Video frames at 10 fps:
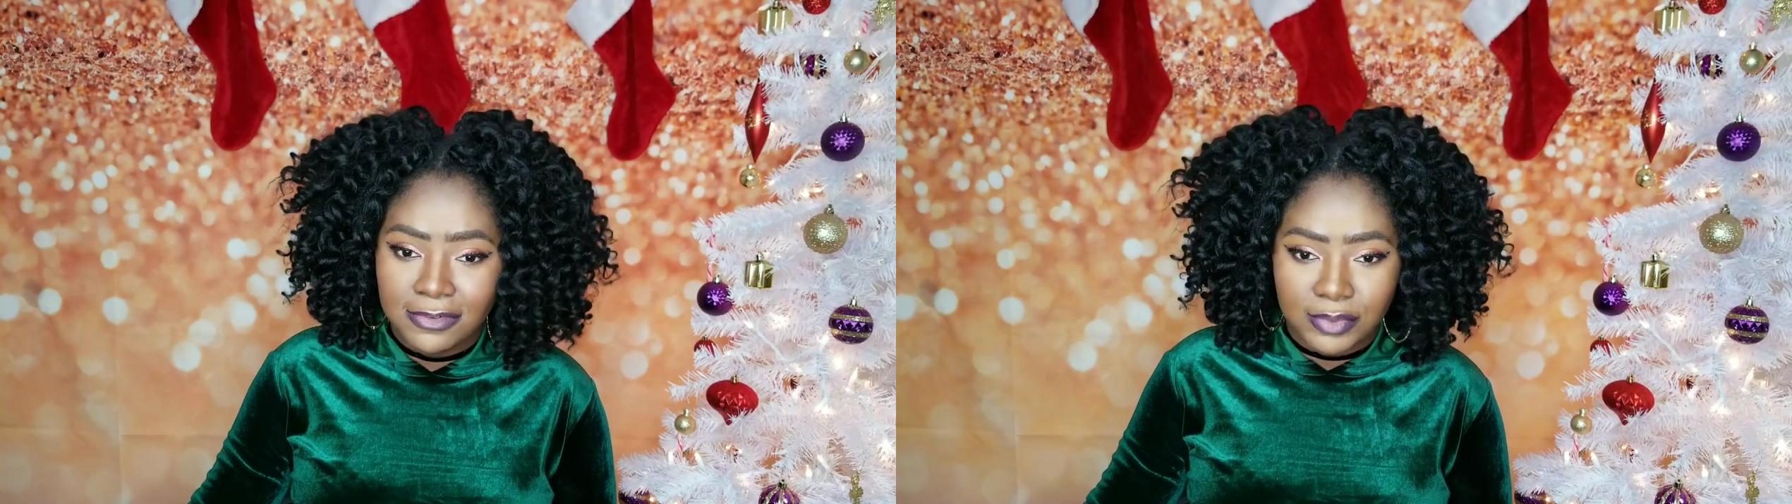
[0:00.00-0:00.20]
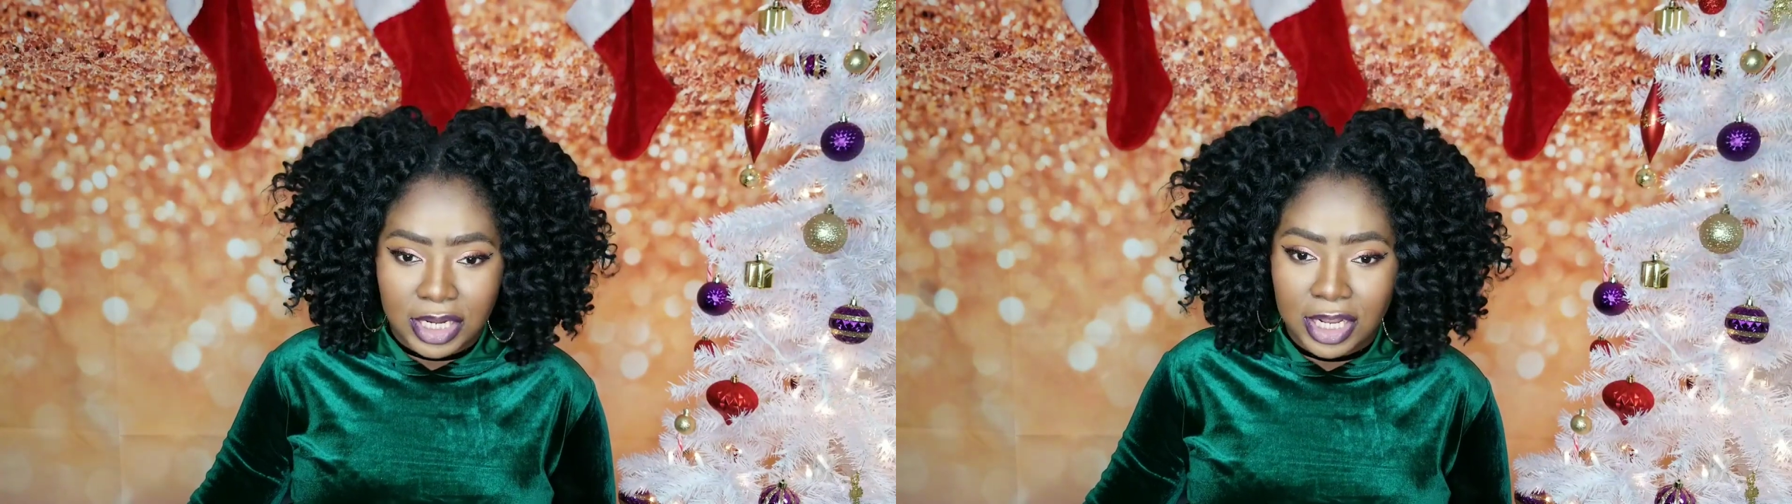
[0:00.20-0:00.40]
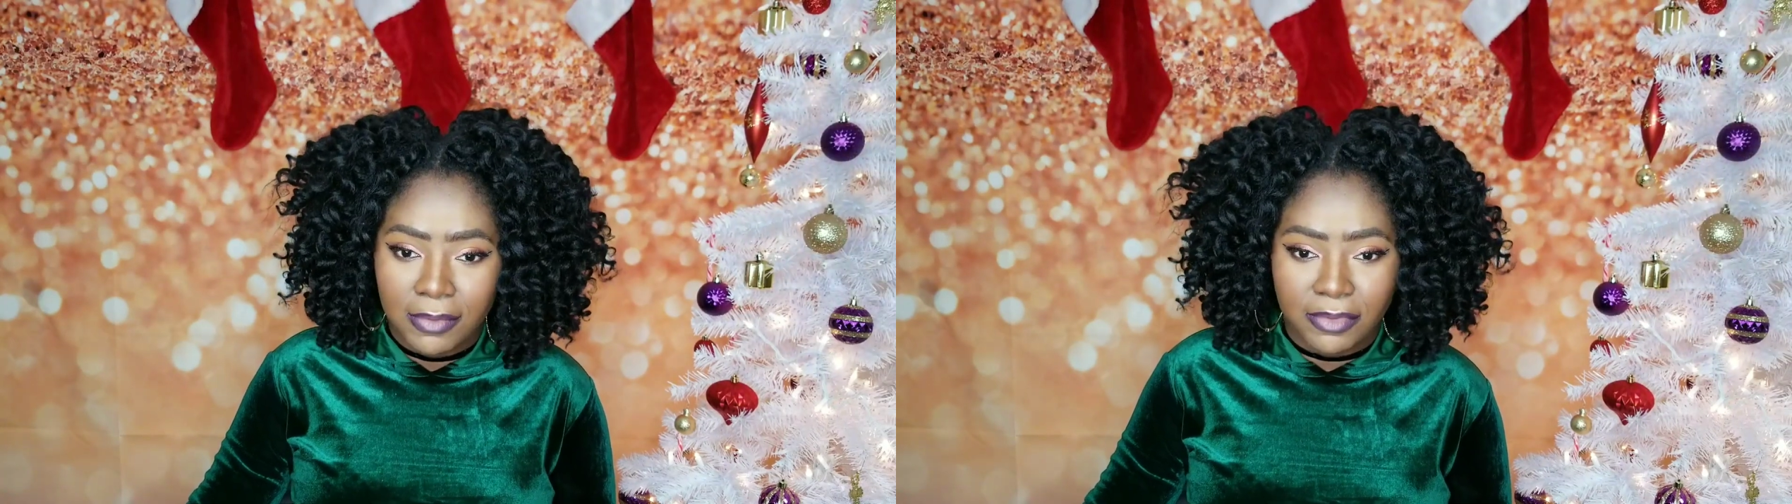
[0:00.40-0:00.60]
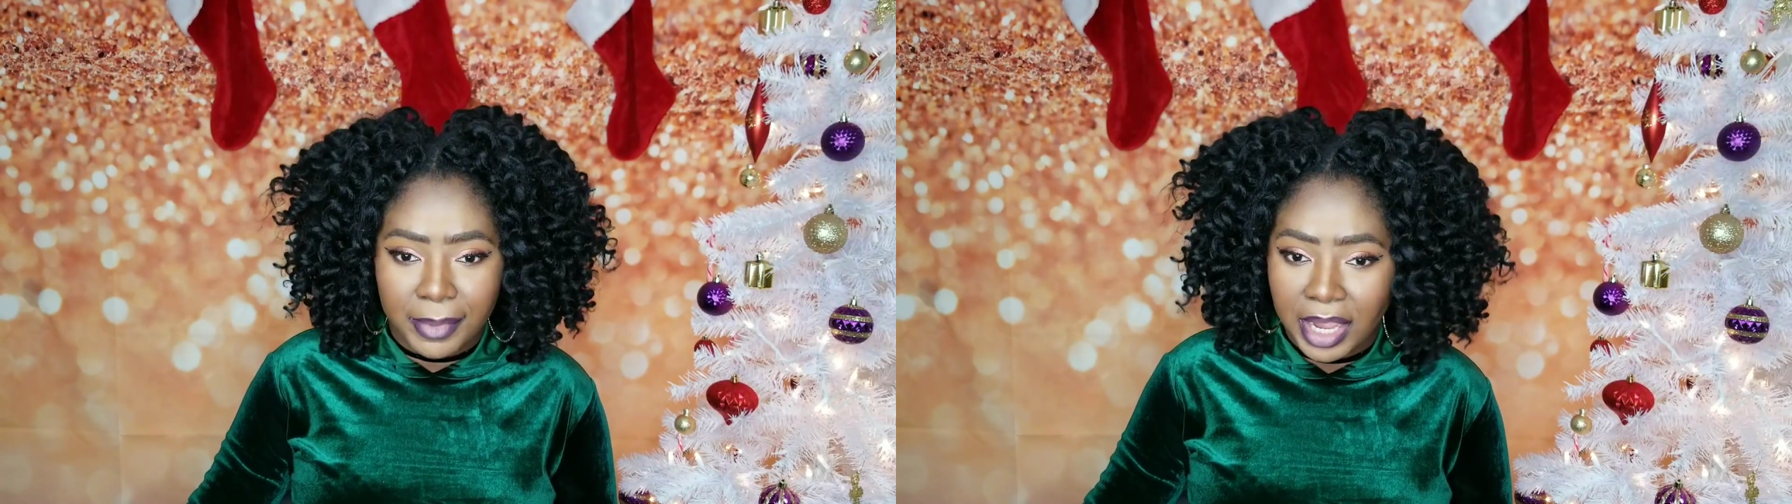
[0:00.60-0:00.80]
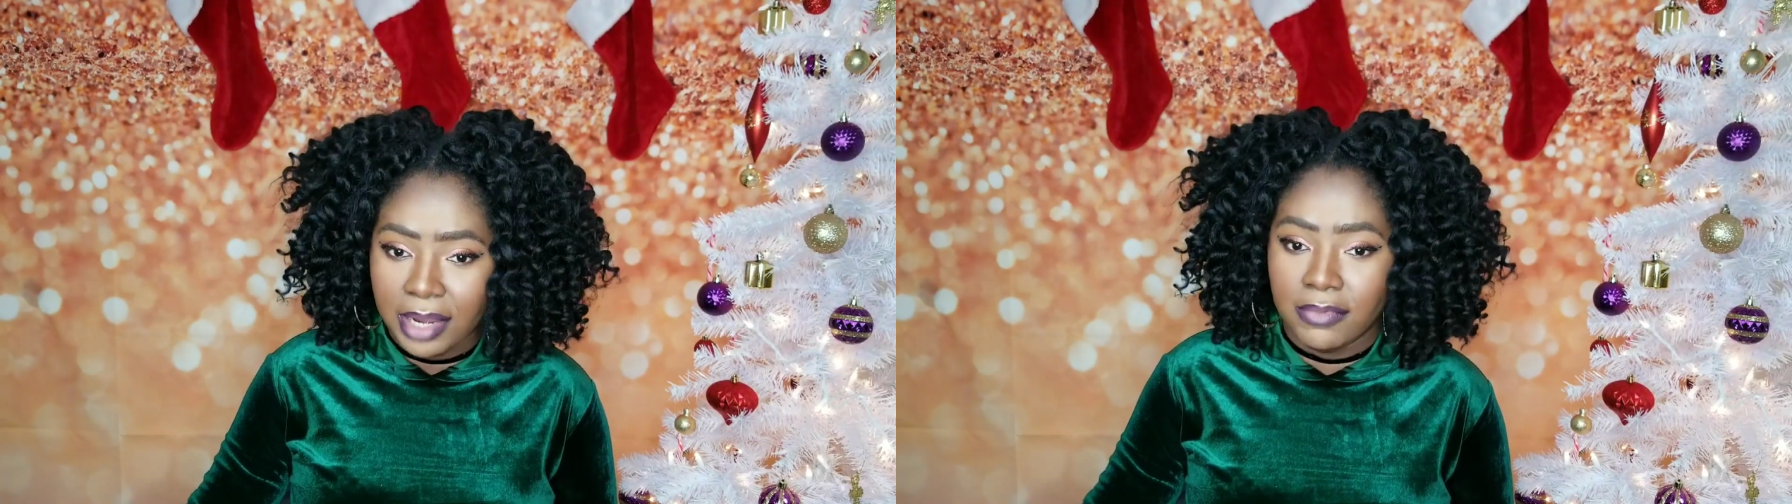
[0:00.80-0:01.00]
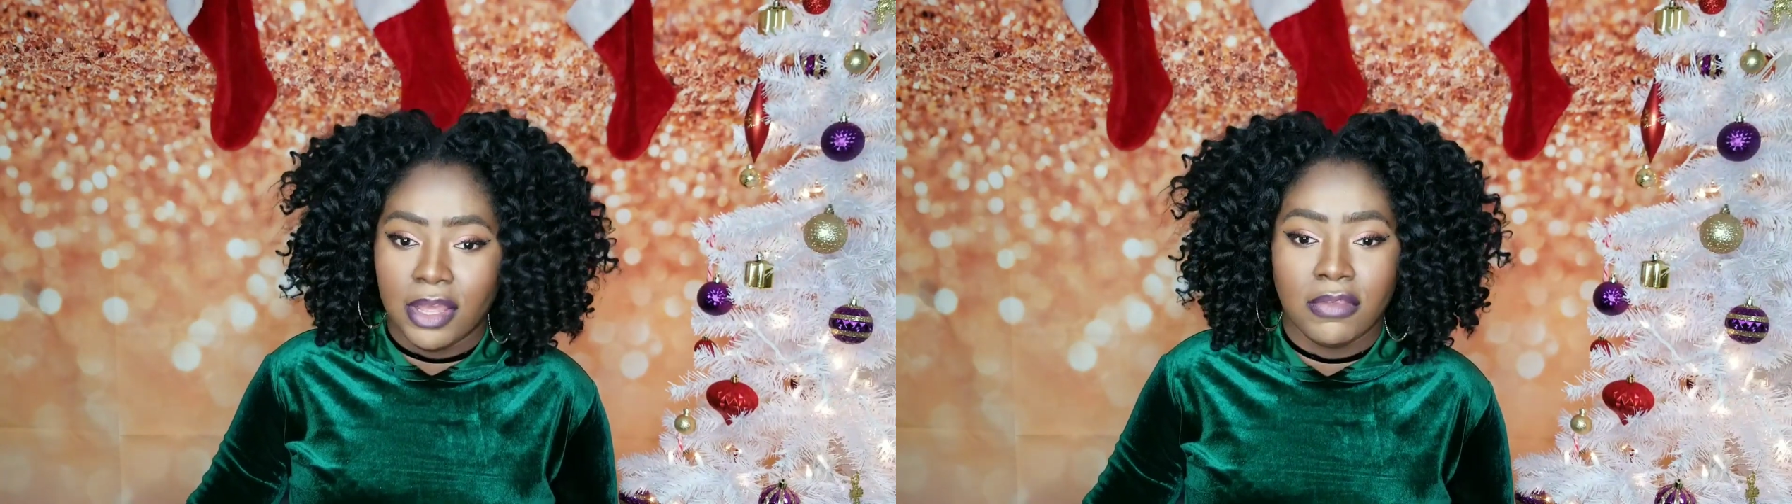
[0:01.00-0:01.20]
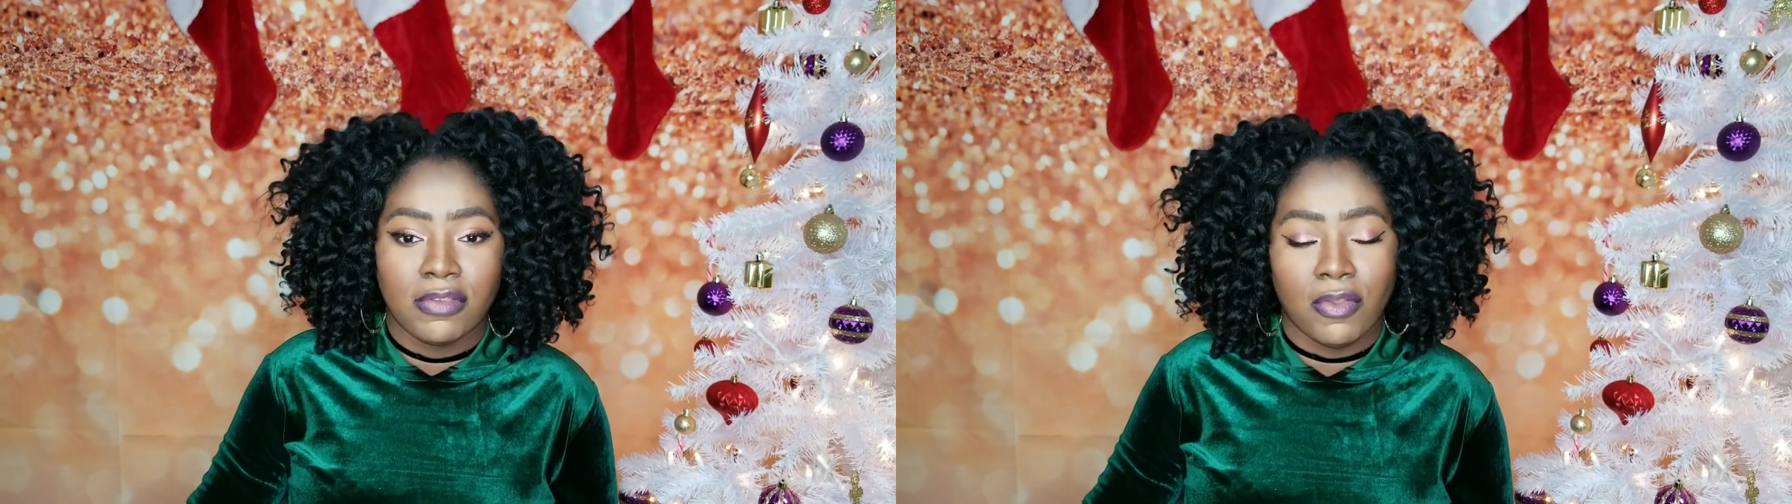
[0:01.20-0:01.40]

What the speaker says: when it comes to my eyebrows.